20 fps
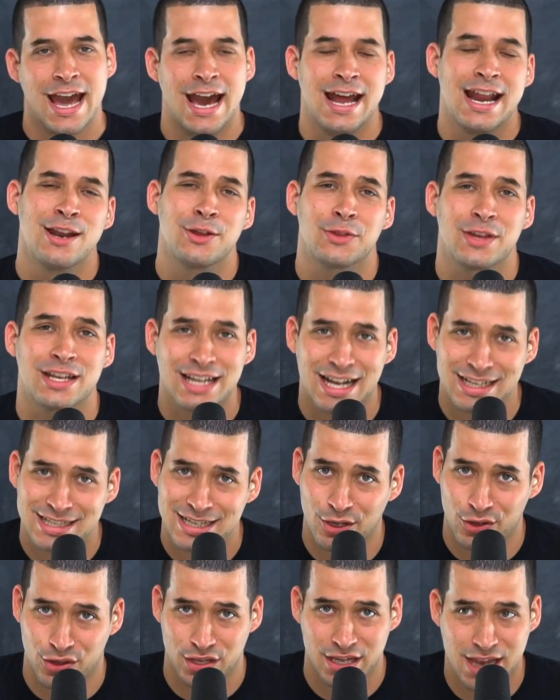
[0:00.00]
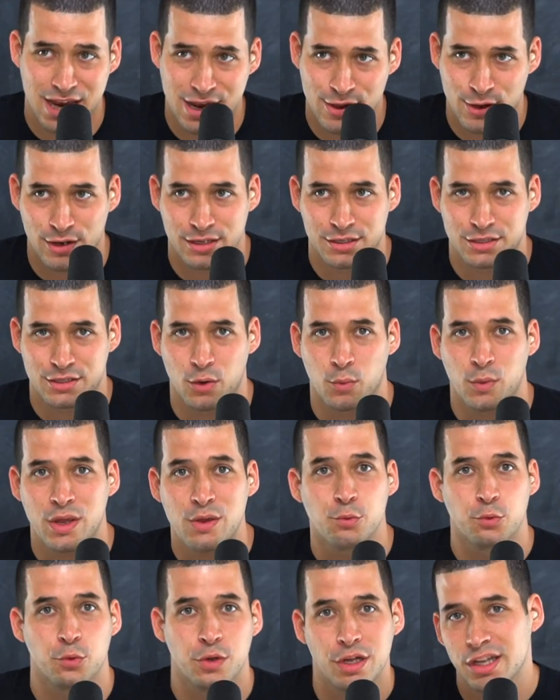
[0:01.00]
And I don't think that's healthy either. And so
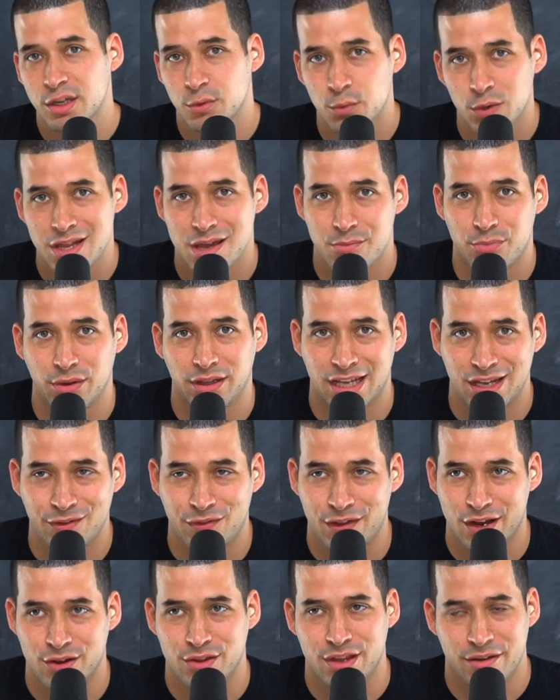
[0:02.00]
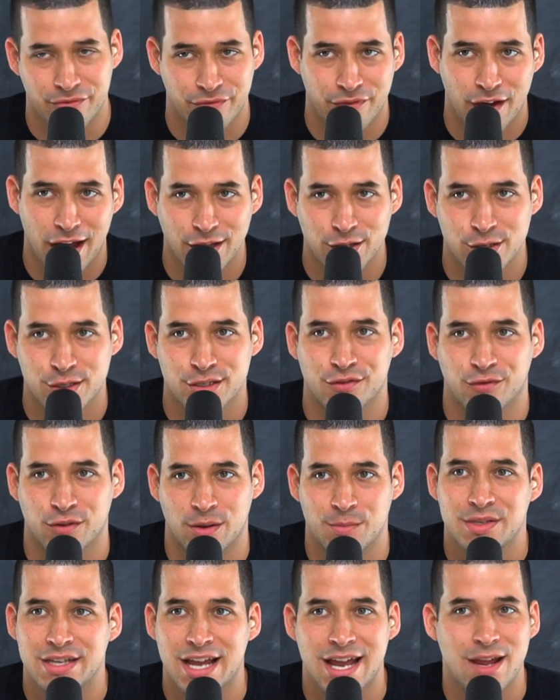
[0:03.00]
we really, really believe here that fathers
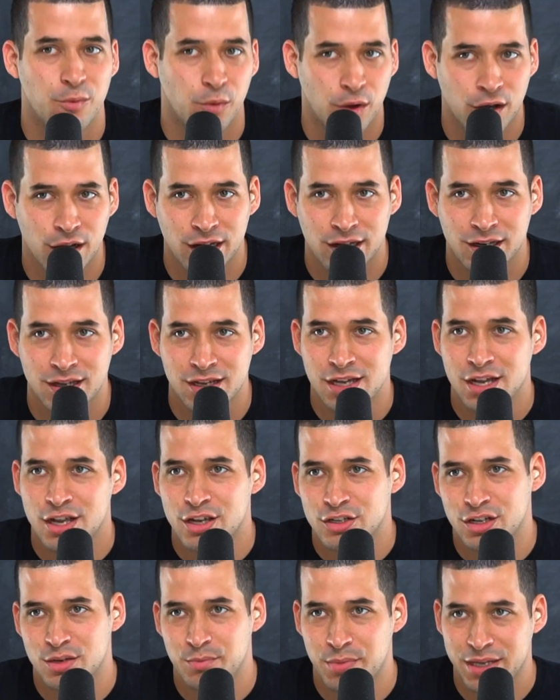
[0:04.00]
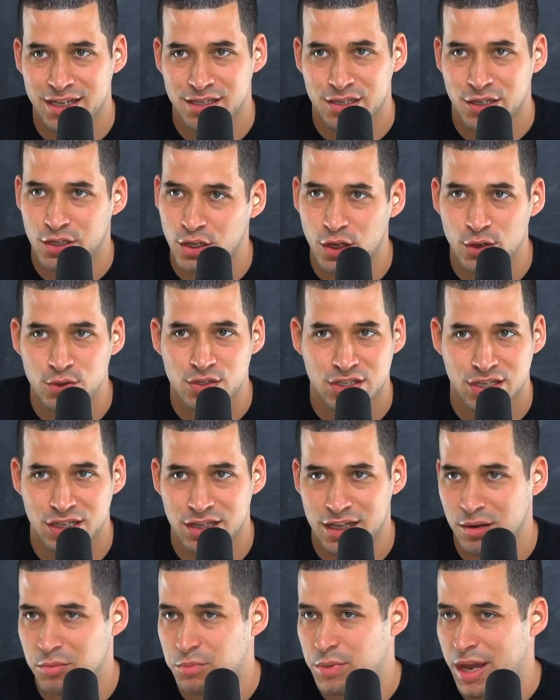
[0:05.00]
from day one should be as close to
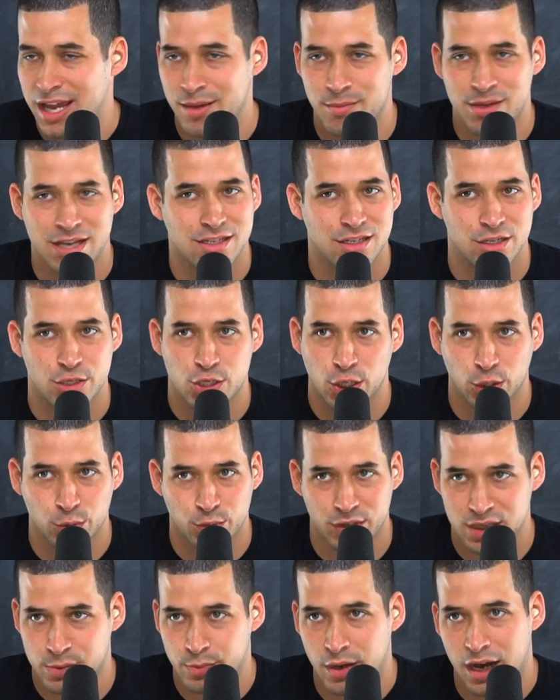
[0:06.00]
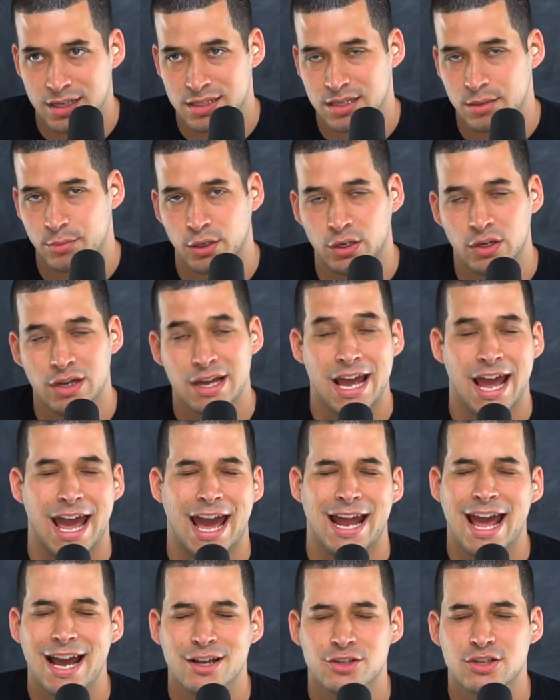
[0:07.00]
their babies and children as possible.
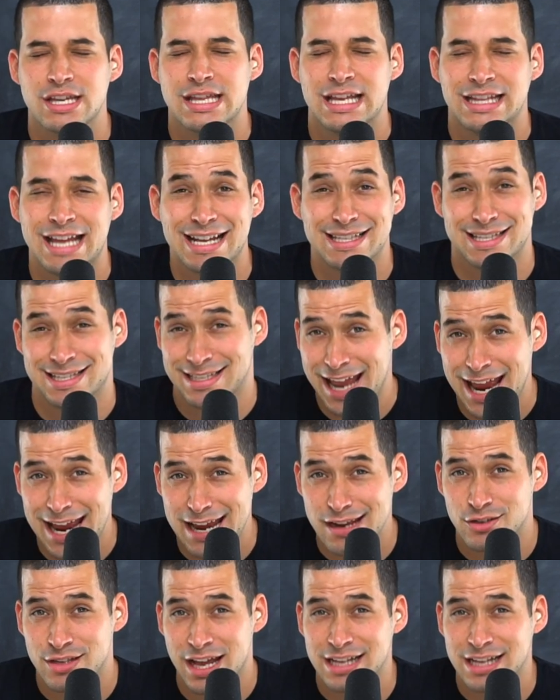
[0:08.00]
And actually, that that stage,